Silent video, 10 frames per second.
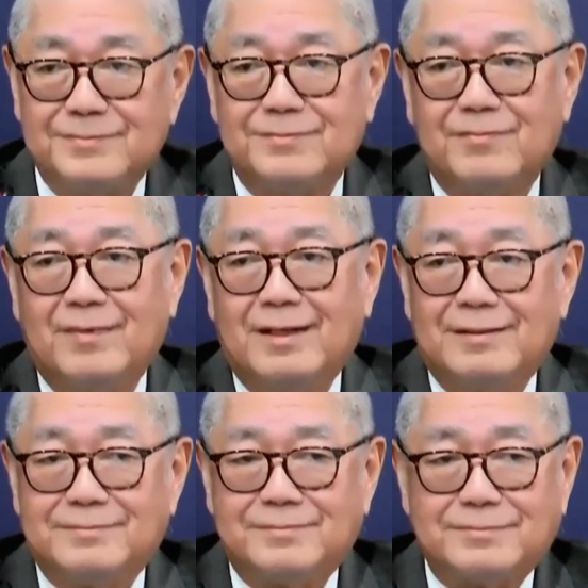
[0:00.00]

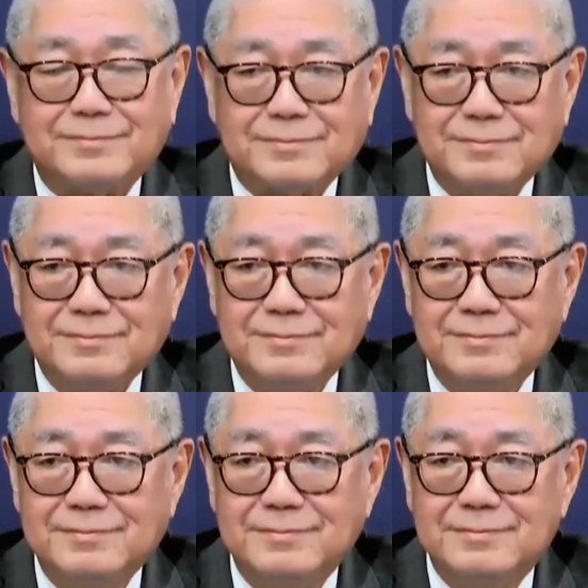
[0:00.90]

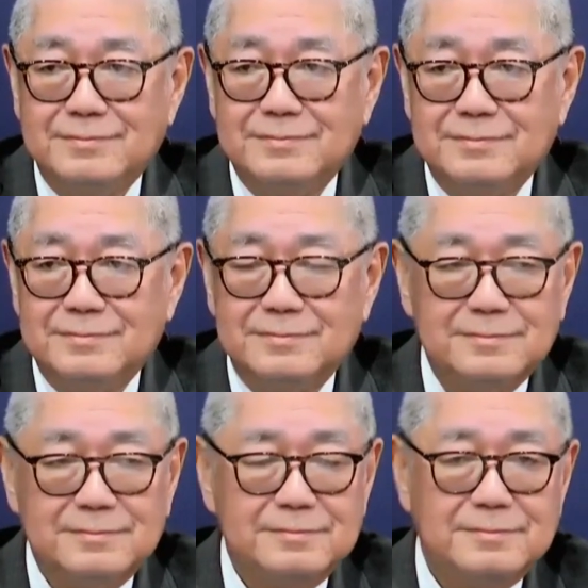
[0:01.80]

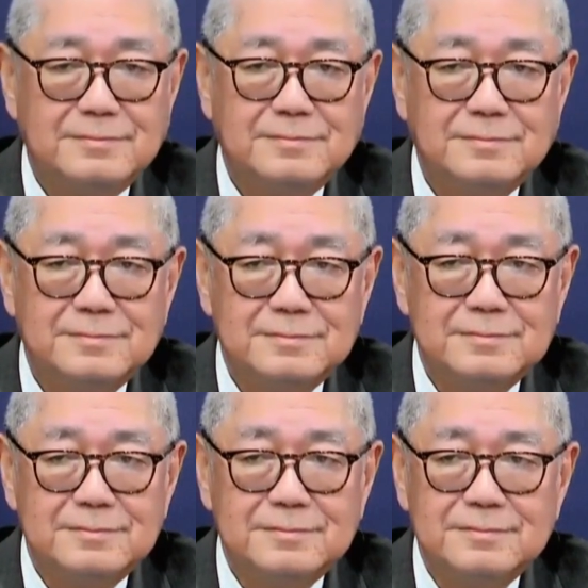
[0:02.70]

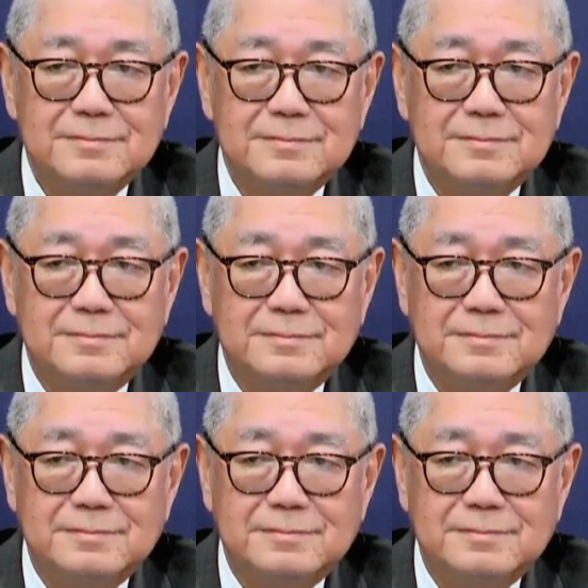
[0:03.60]
No one is speaking in this clip.